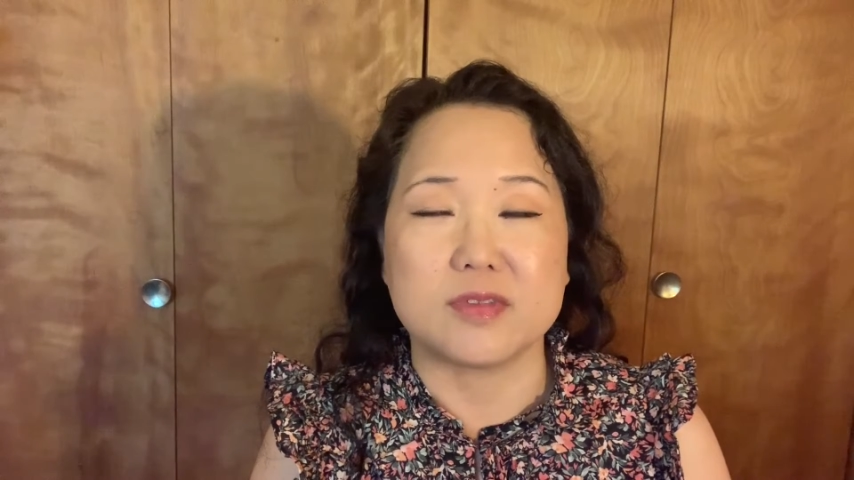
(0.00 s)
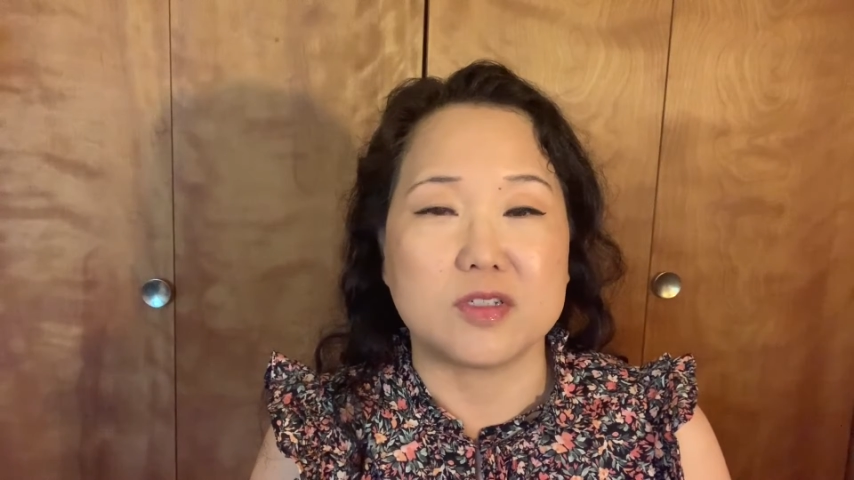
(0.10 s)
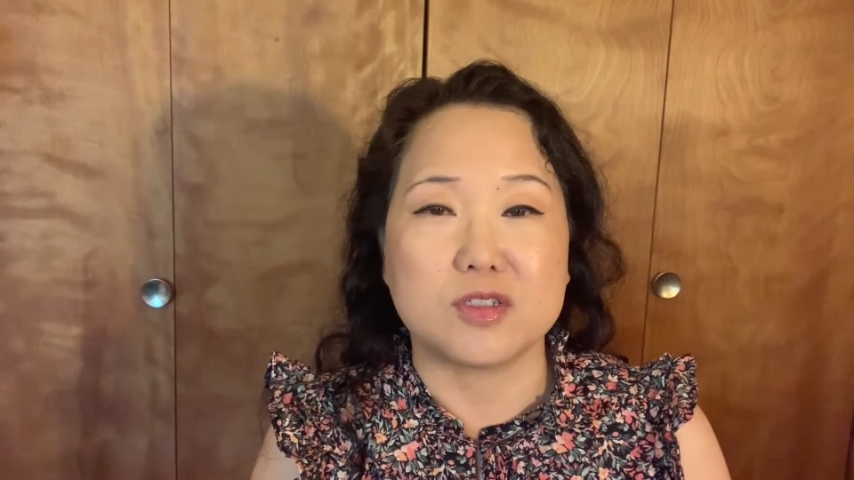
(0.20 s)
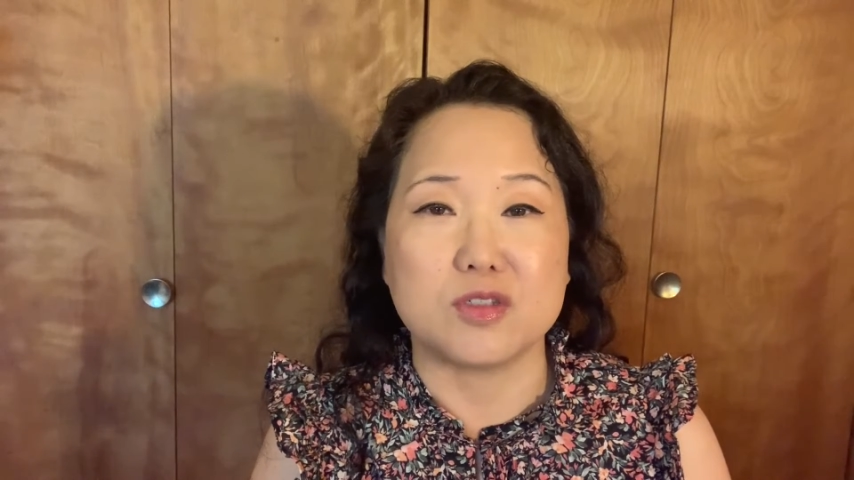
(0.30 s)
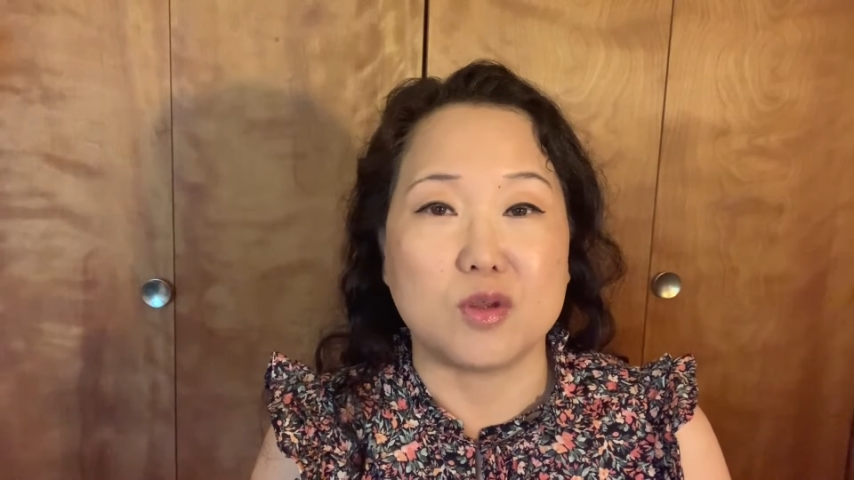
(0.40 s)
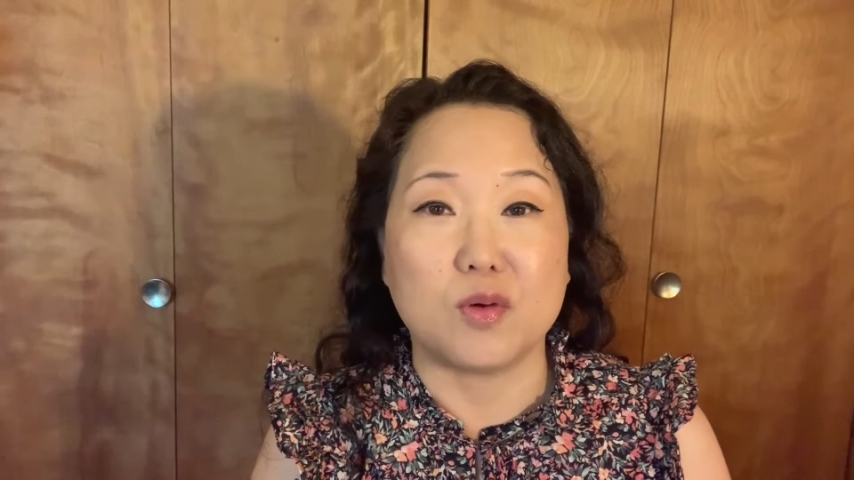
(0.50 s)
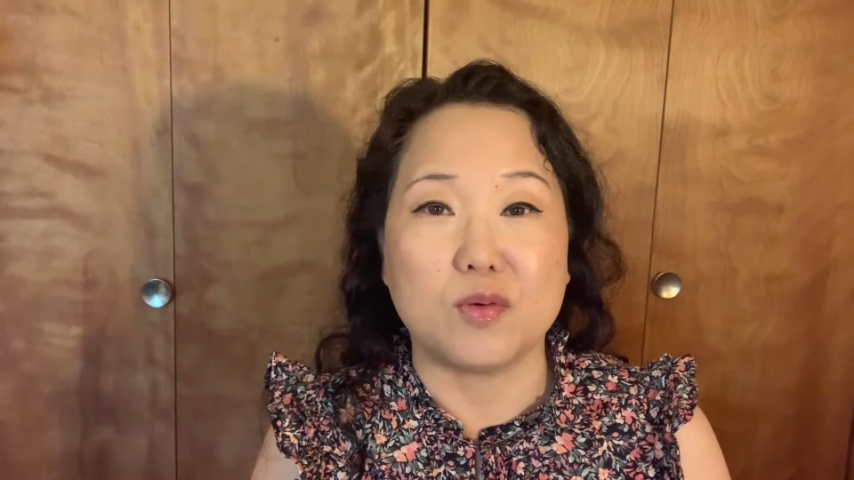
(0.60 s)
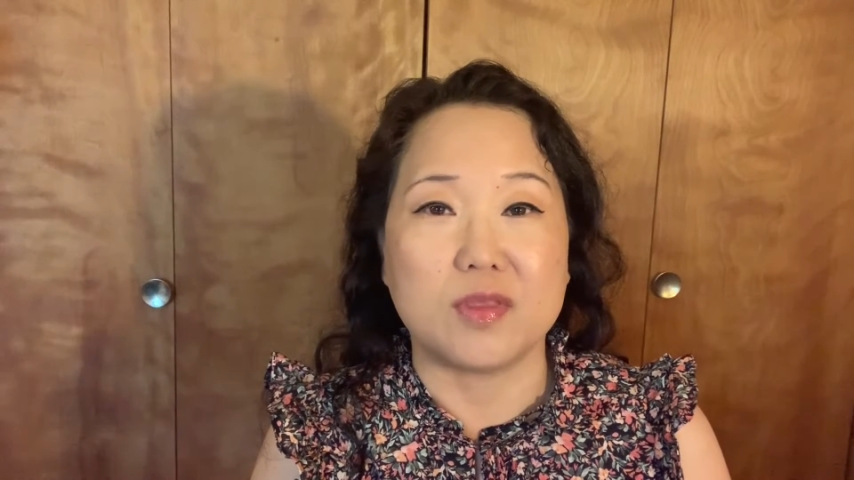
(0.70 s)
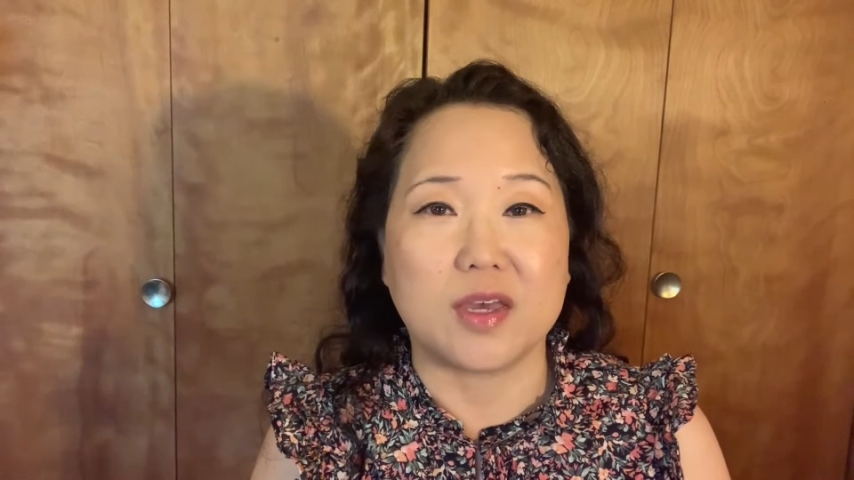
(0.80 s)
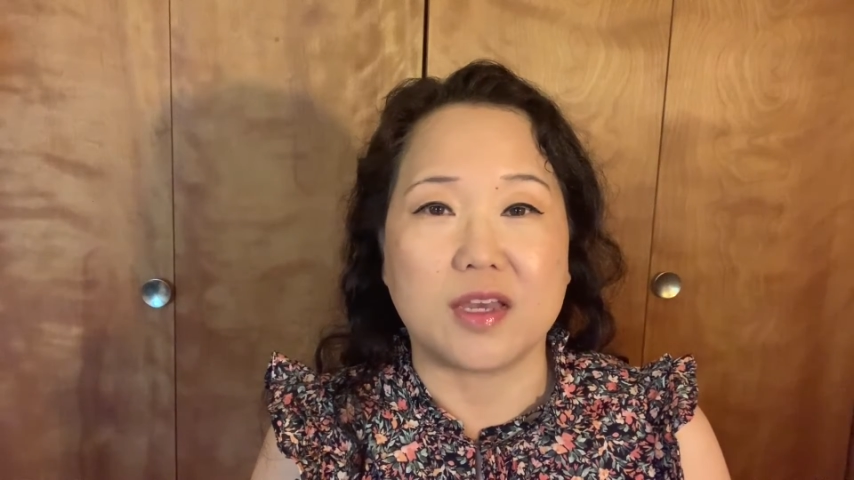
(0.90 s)
Just
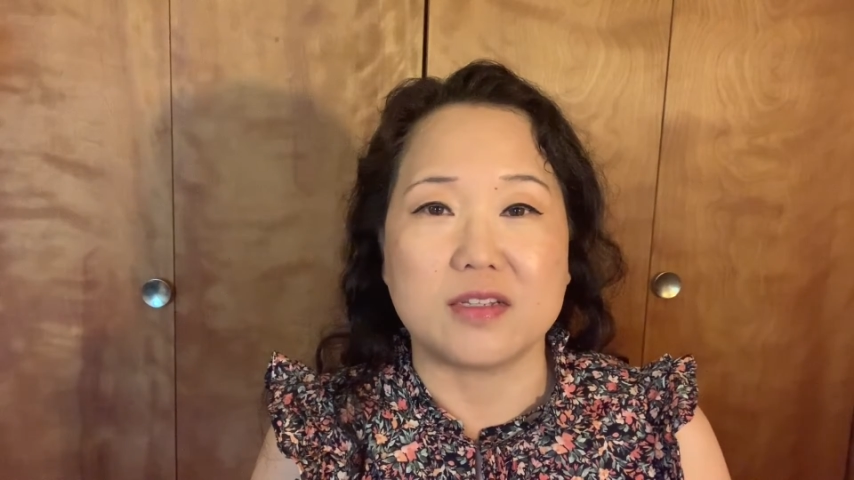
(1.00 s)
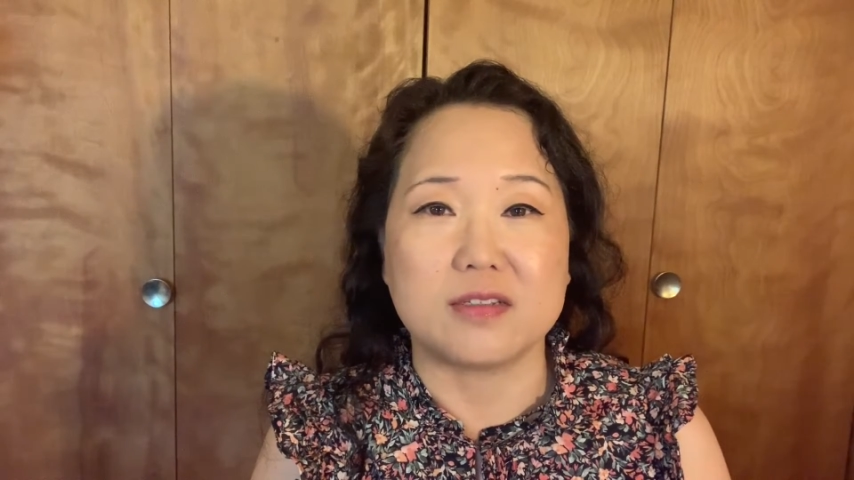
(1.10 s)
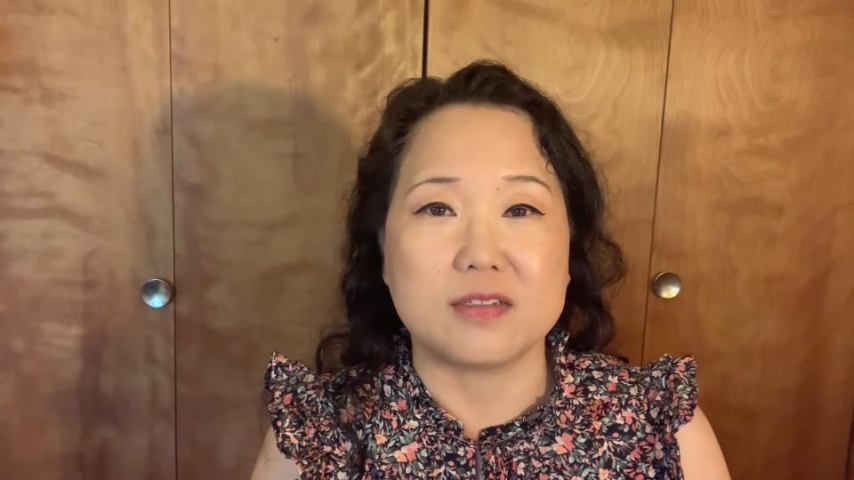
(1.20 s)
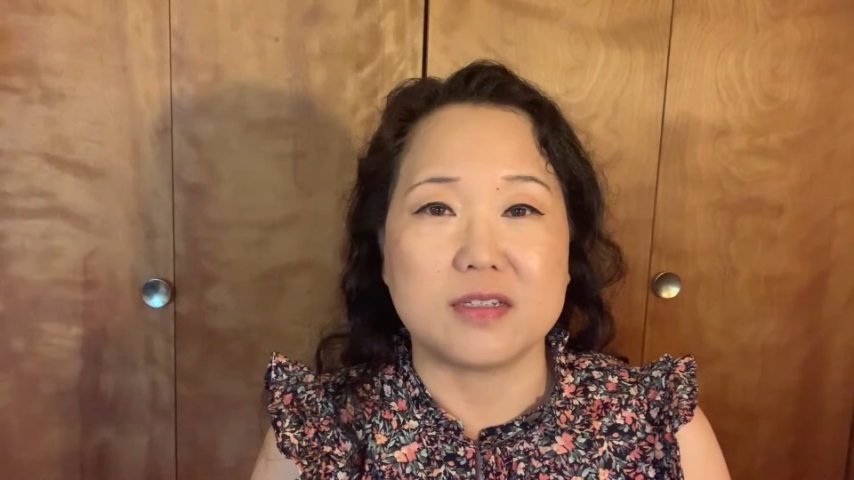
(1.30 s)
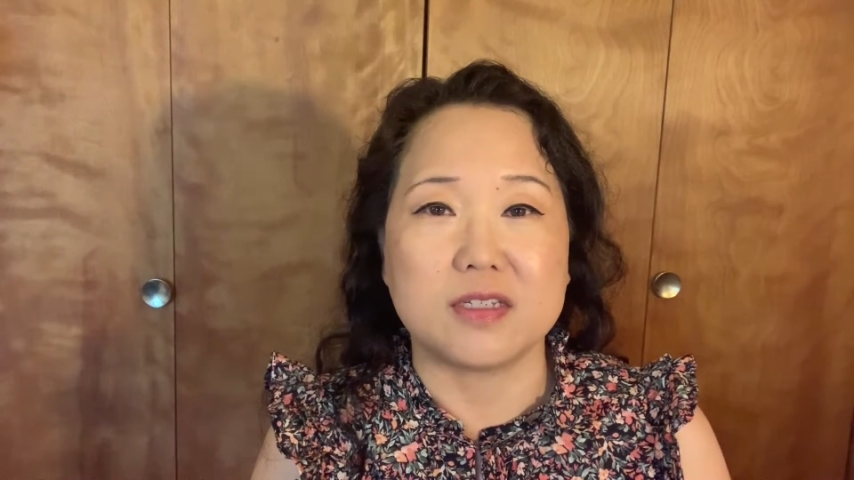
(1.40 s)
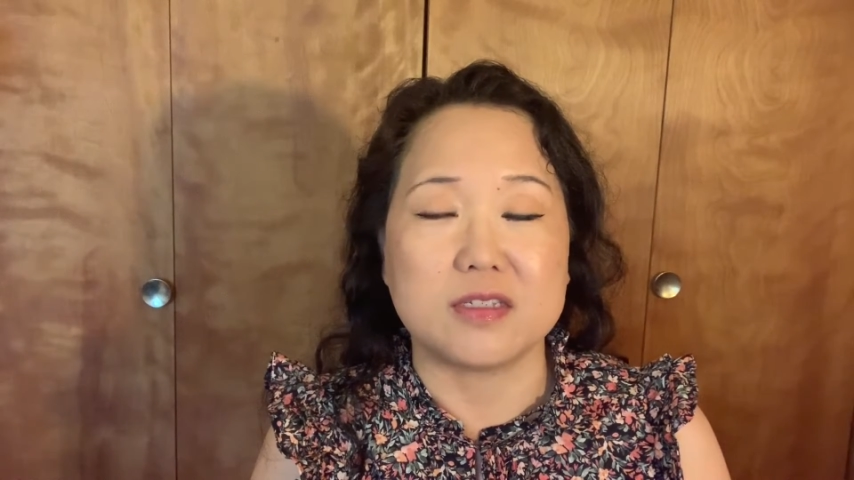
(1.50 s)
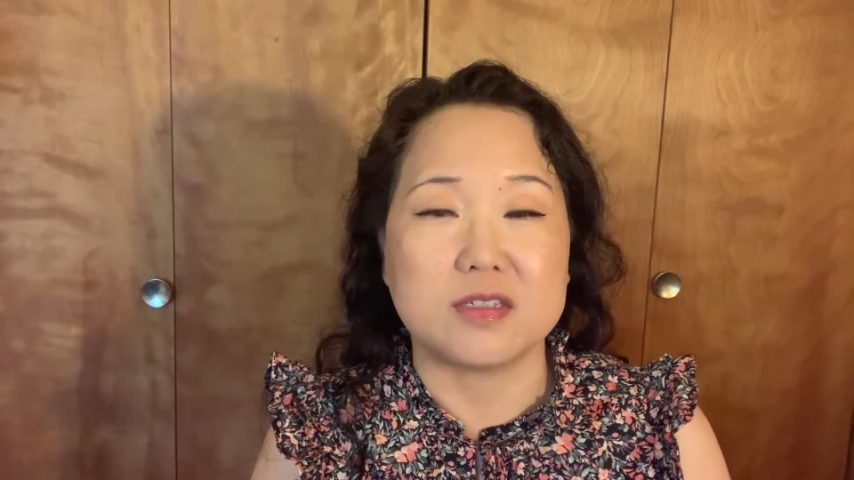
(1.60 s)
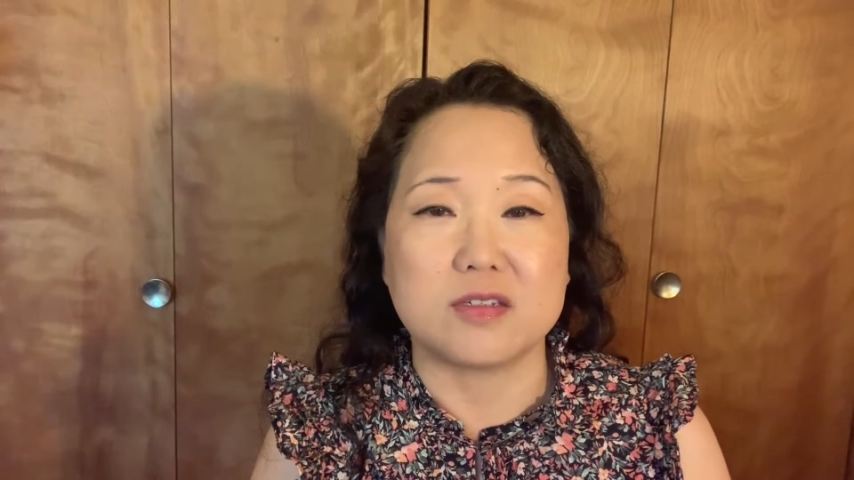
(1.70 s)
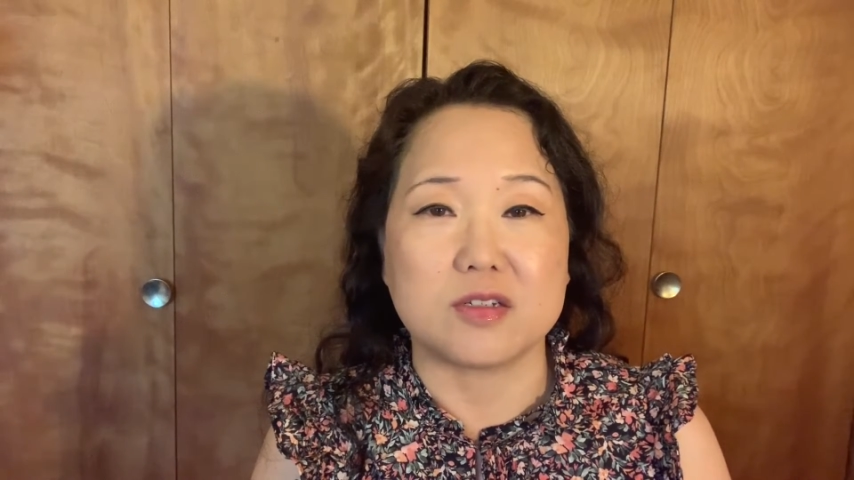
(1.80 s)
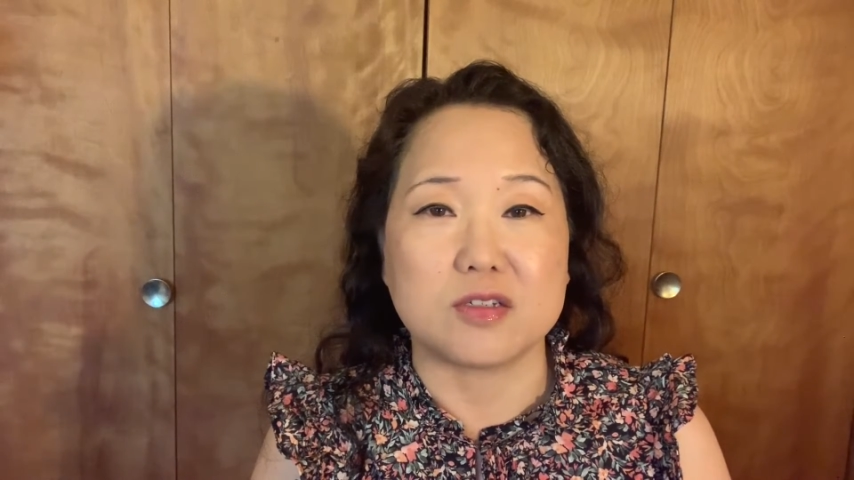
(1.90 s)
know that
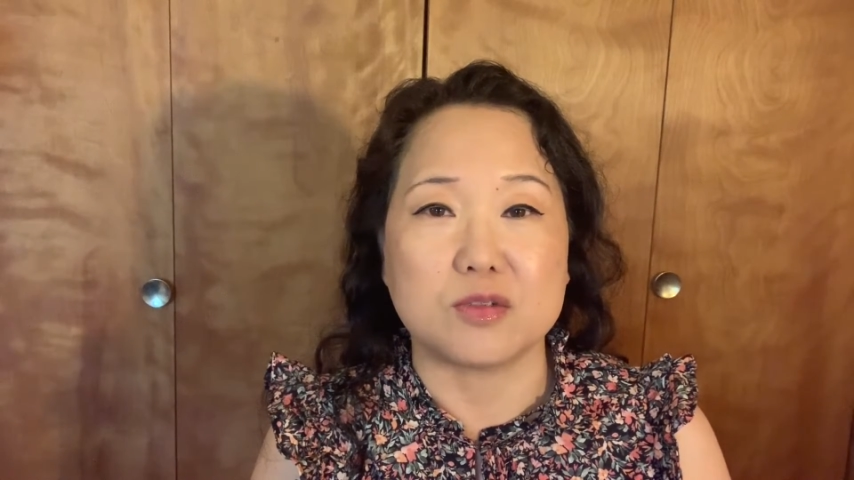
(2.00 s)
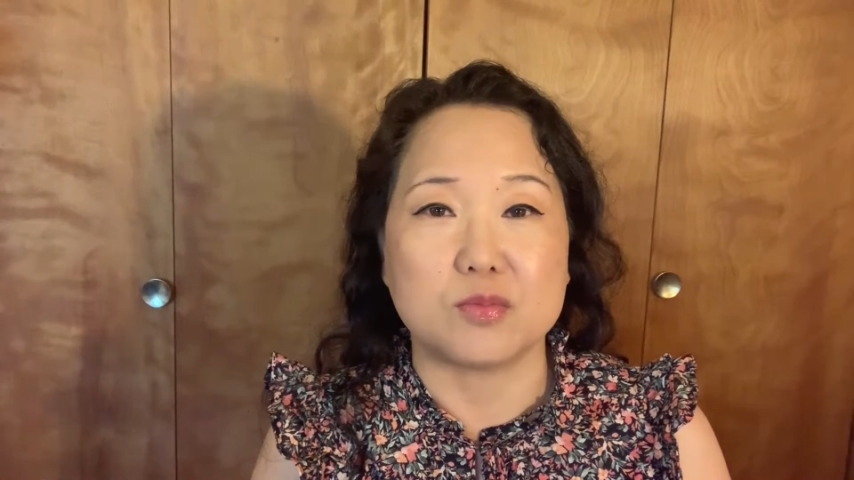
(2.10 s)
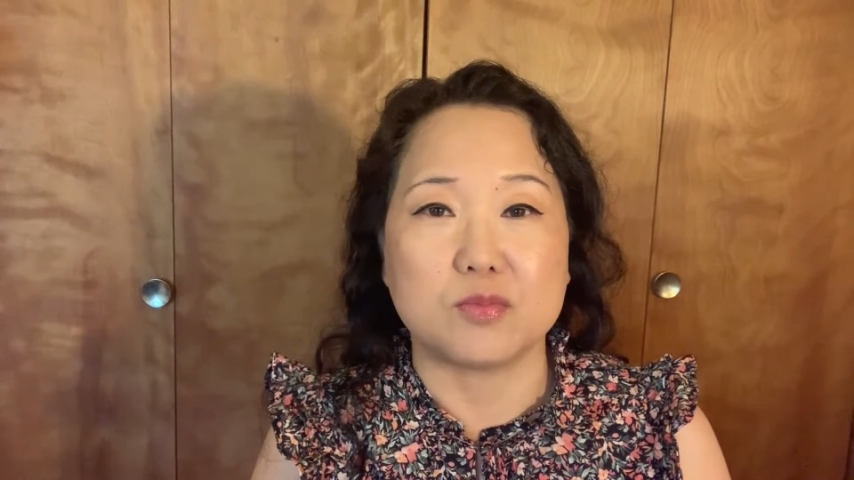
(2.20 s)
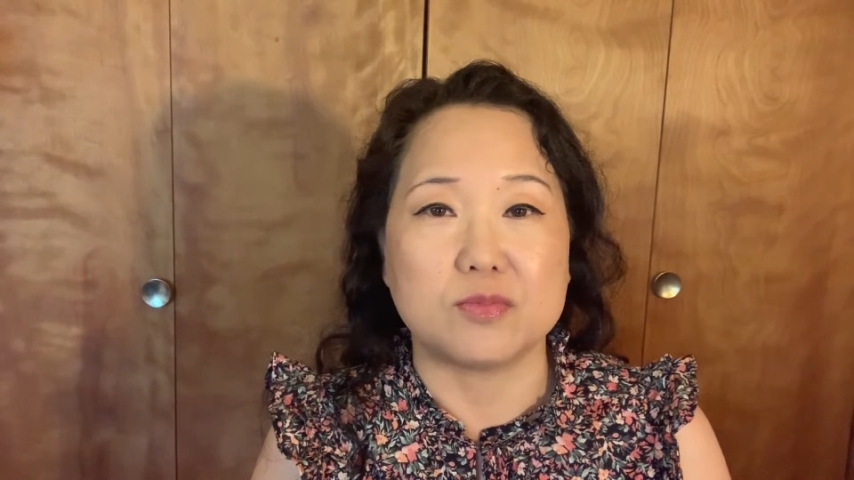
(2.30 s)
it's just